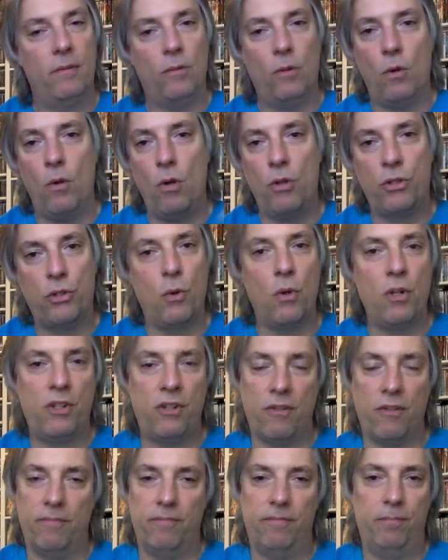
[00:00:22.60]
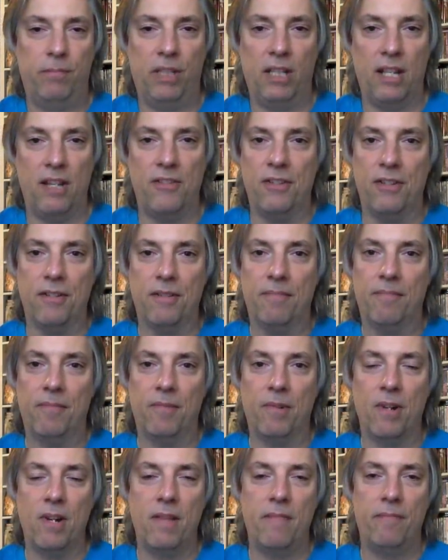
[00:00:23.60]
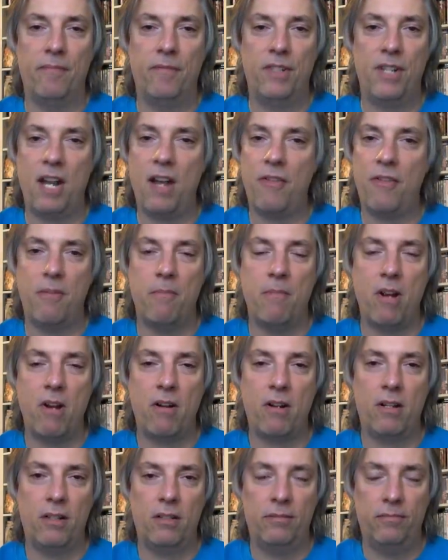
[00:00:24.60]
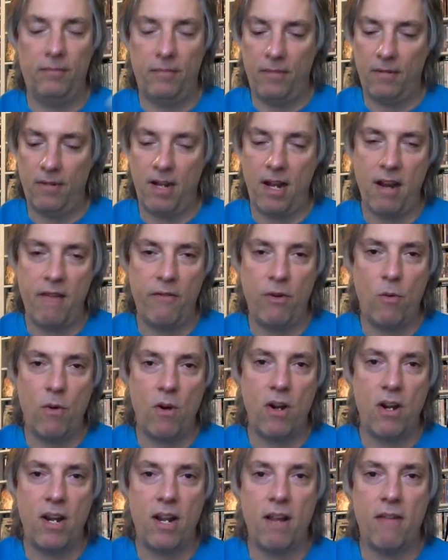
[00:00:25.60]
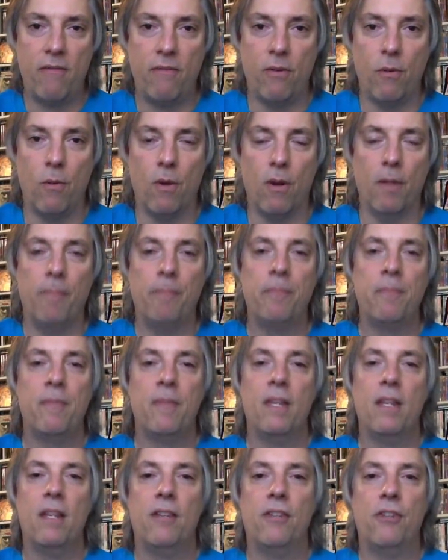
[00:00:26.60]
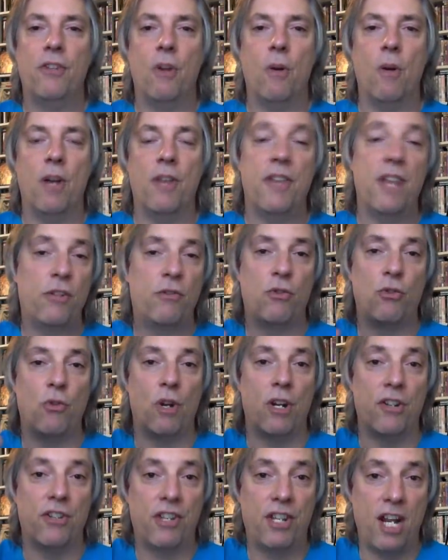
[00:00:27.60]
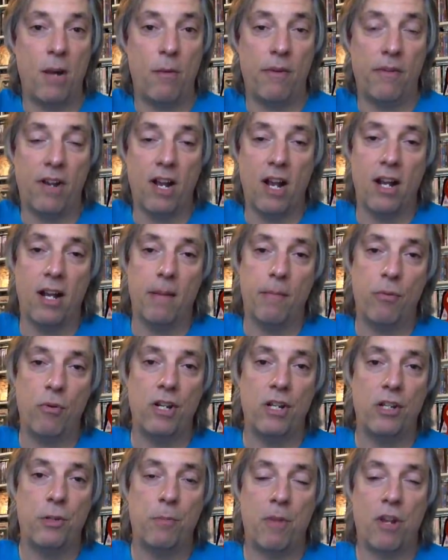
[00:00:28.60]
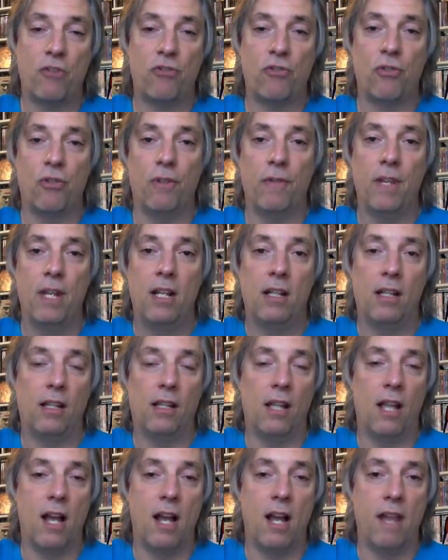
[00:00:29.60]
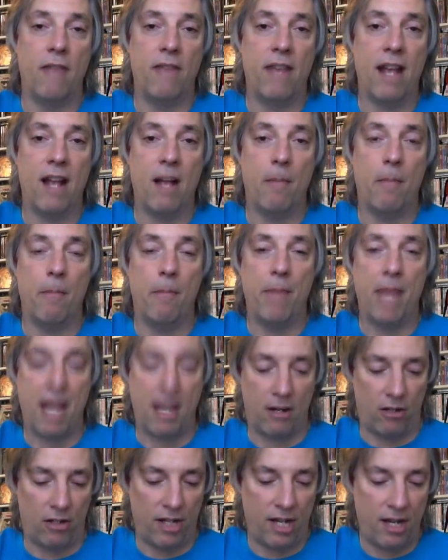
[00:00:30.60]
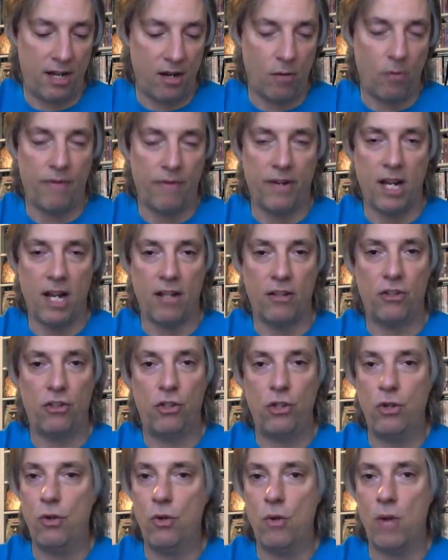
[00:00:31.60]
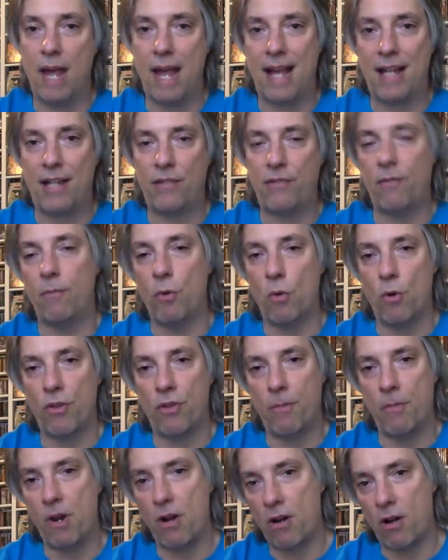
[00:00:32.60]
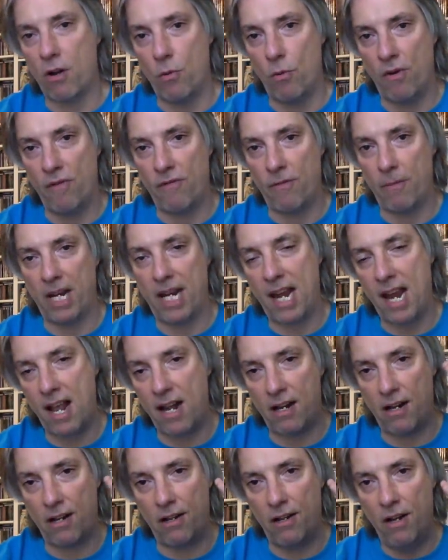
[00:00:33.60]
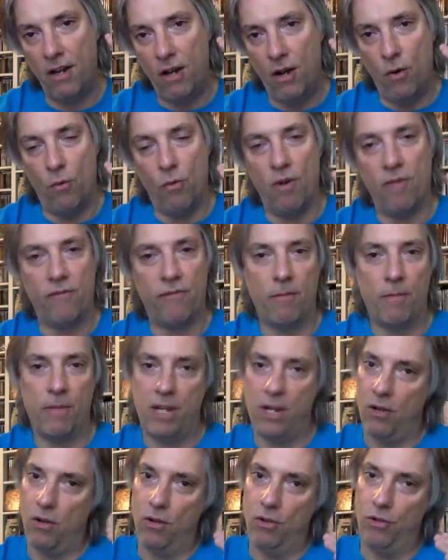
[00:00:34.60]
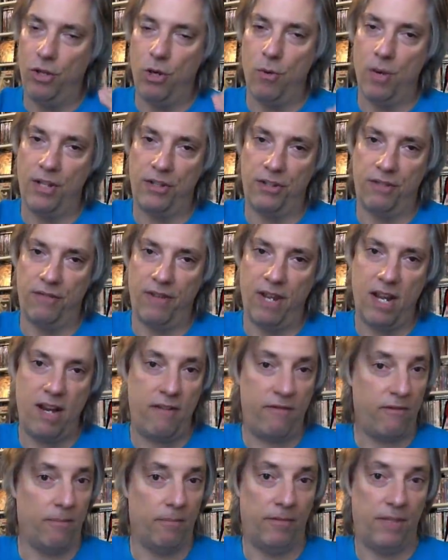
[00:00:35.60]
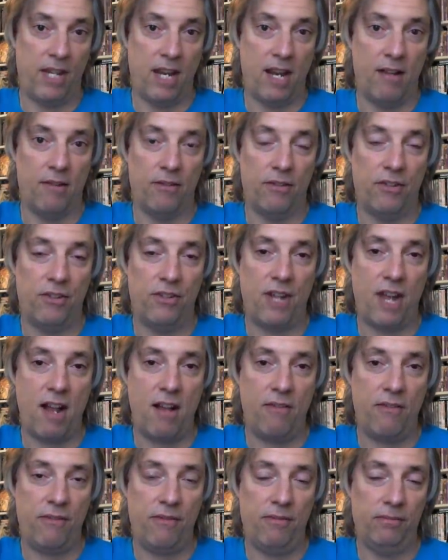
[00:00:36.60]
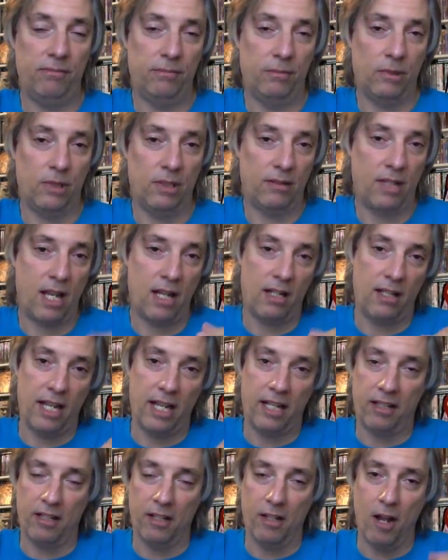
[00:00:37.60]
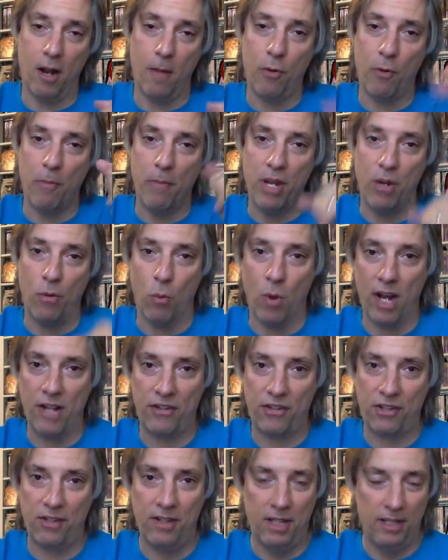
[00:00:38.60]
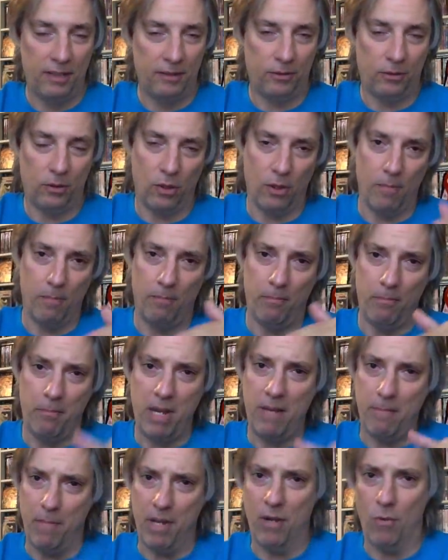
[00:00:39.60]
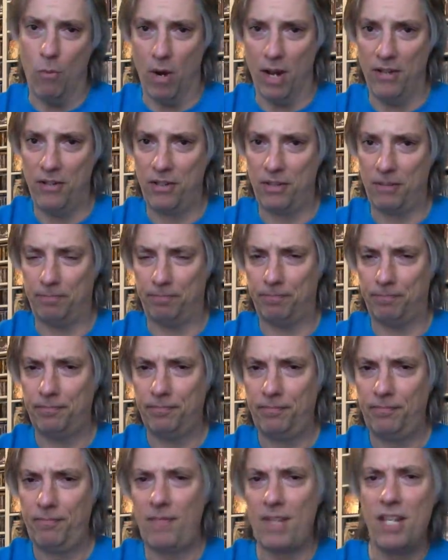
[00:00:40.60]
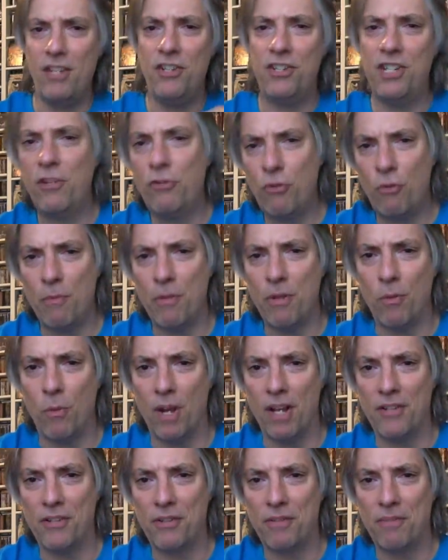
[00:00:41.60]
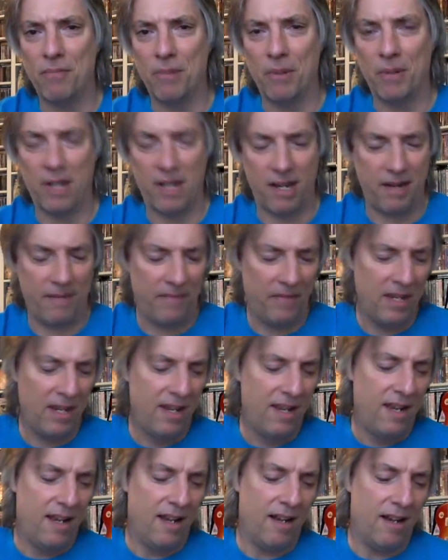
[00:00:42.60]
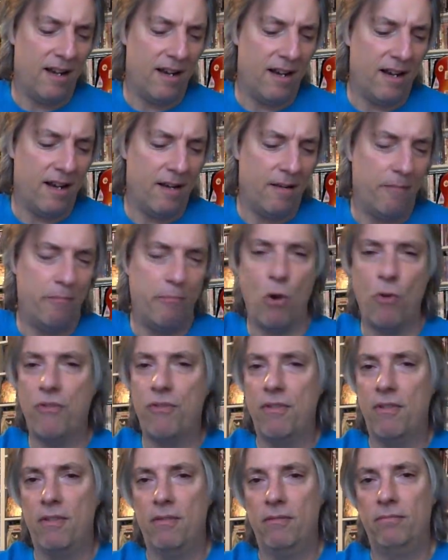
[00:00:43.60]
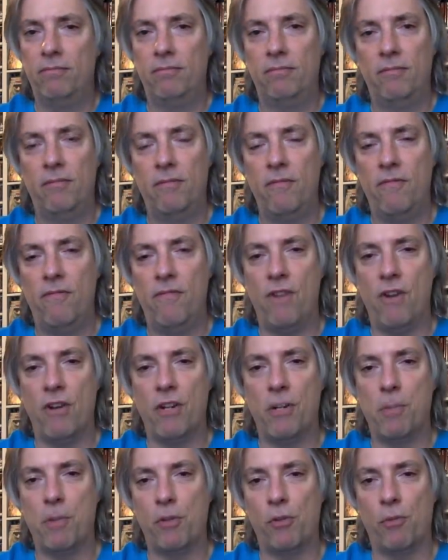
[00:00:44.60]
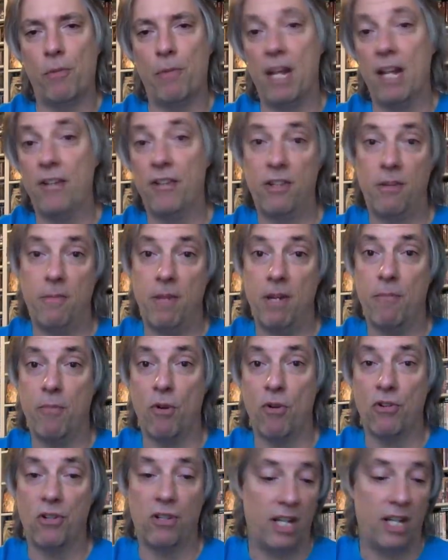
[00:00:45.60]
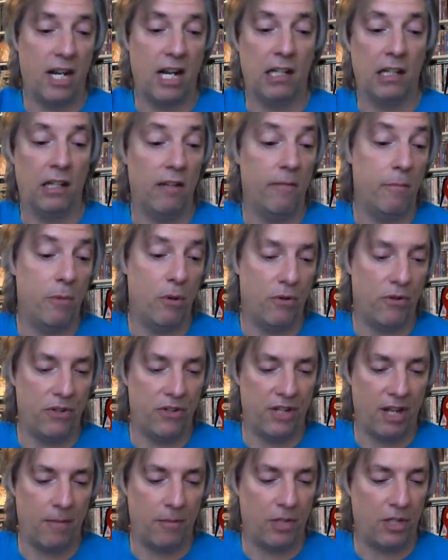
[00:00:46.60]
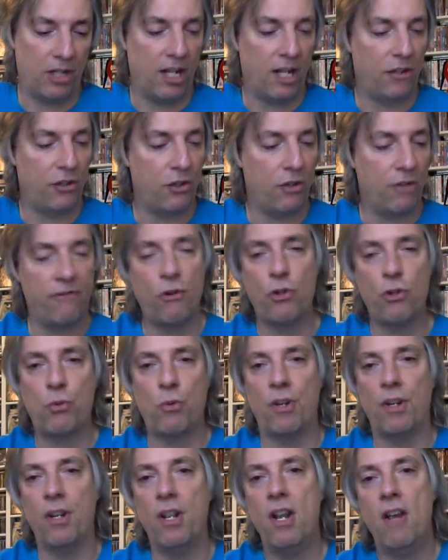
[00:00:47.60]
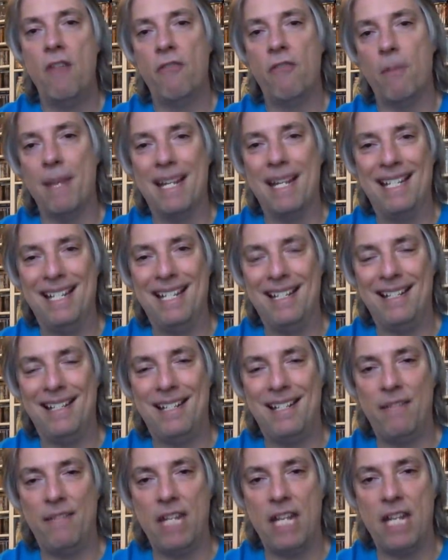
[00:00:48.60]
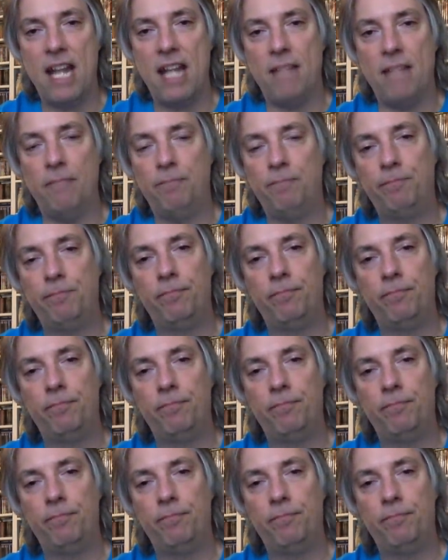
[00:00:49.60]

all sorts of places. All right, South America, everywhere and everywhere. So uh, thanks for joining us. Today we've got a pretty special live album battle here. We've got two acts from North America, one from Canada, one from the old US of A, from down south, well, kind of like the upper Midwest or mid-Midwest, central Midwest, okay? Uh, both very special bands to me personally, and I love both these albums a lot. So the first one from 1978,